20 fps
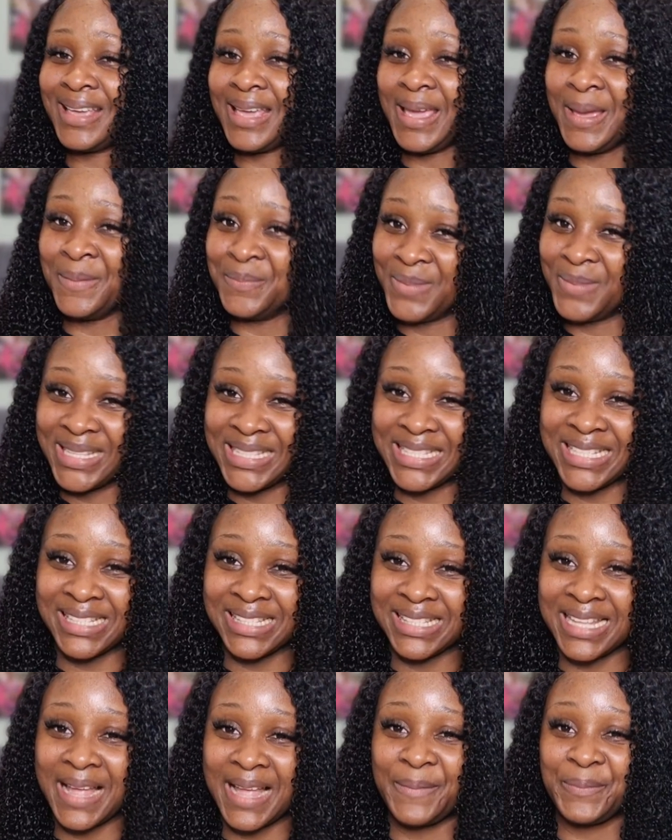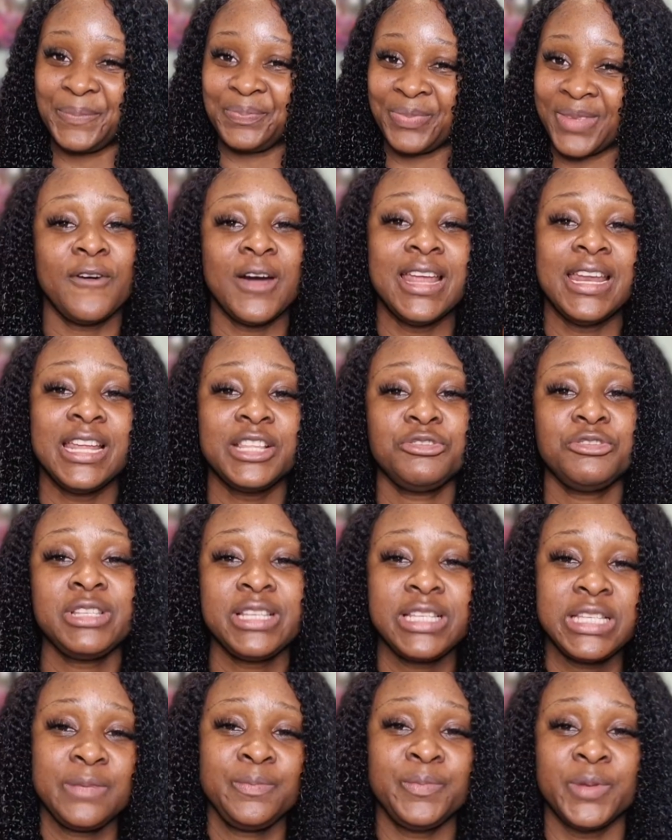in Manchester.
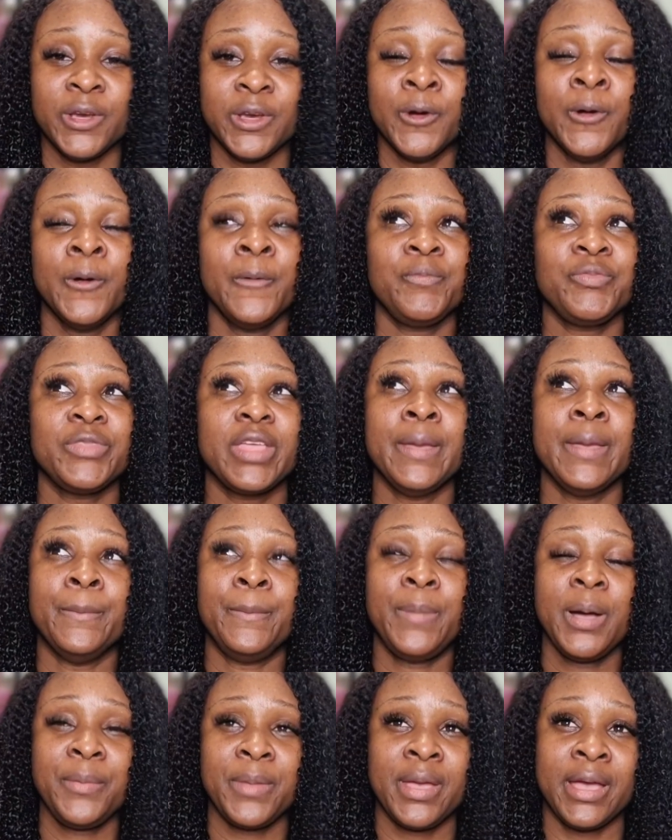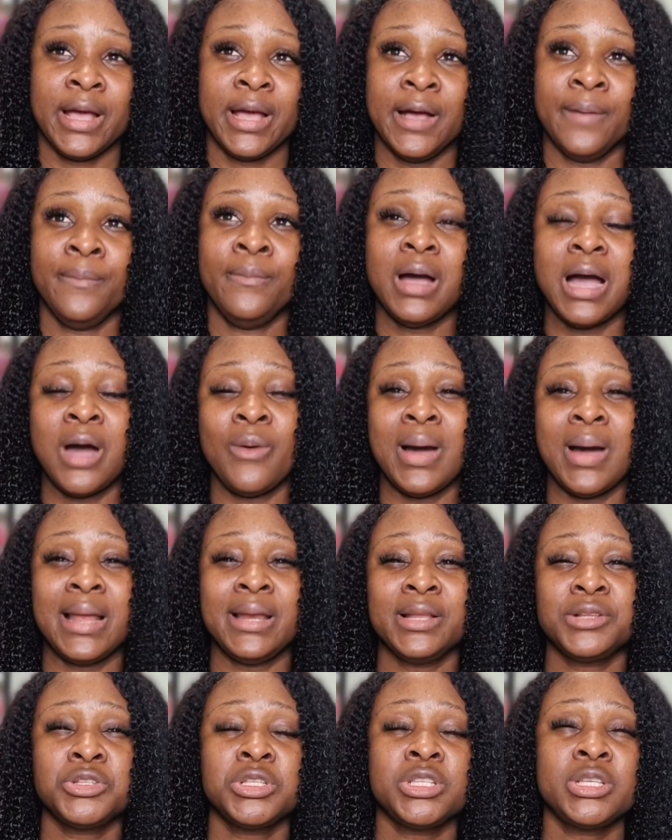Electricity bill in Birmingham, our
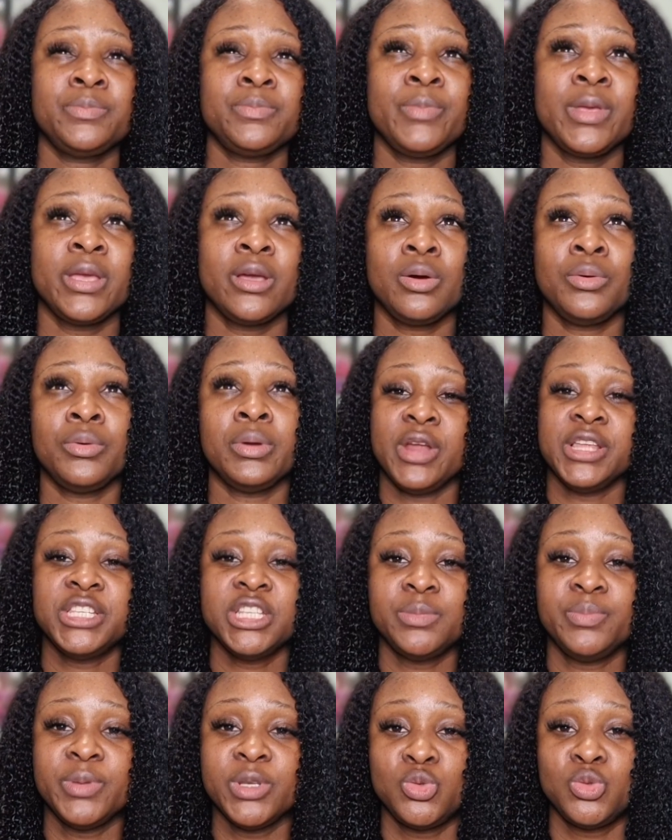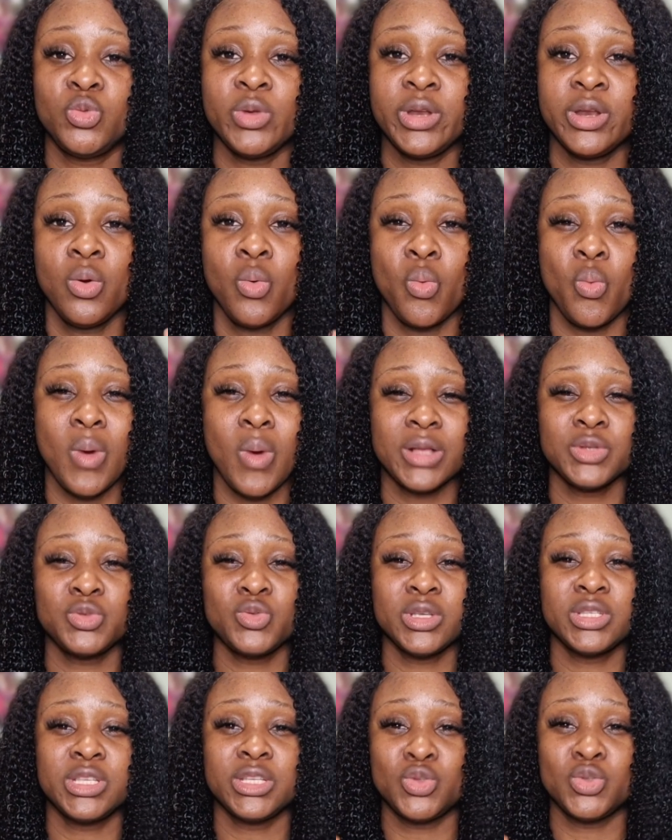electricity bill ranges between
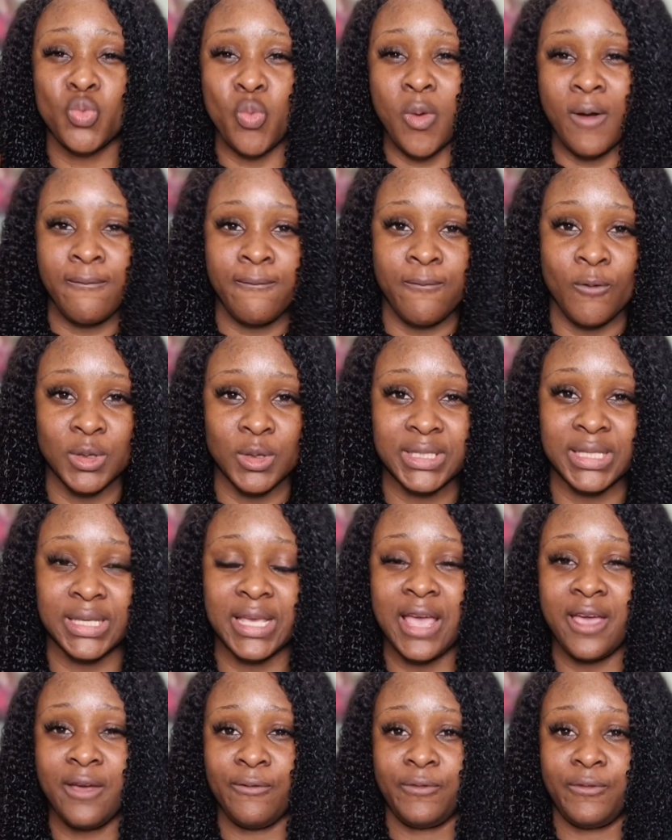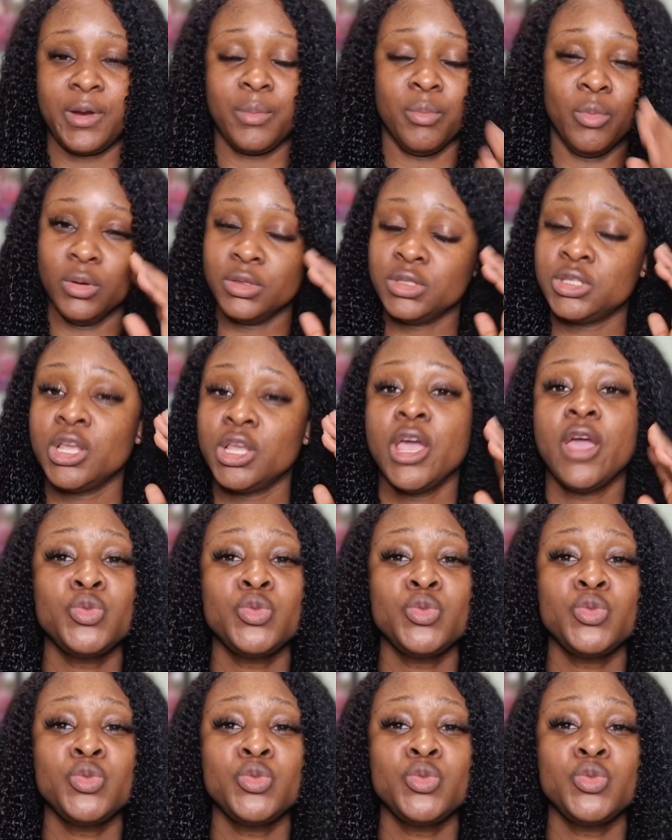£120 to £140 every month.